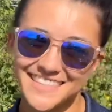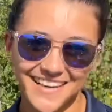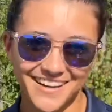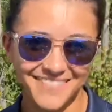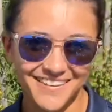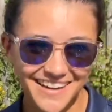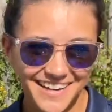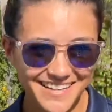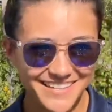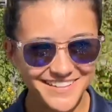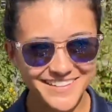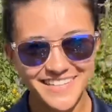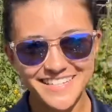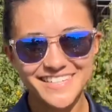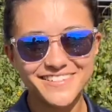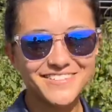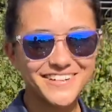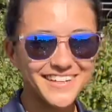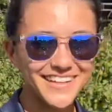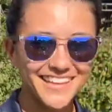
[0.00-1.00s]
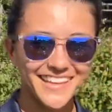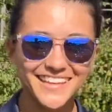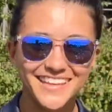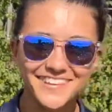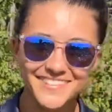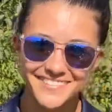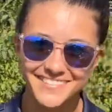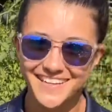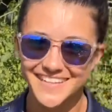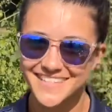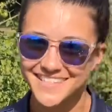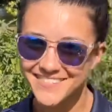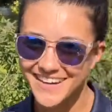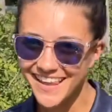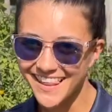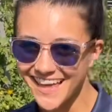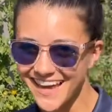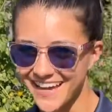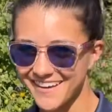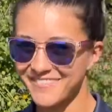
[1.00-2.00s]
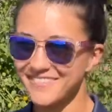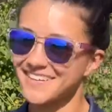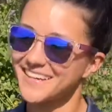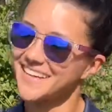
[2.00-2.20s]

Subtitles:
I want to do this for the rest of my life.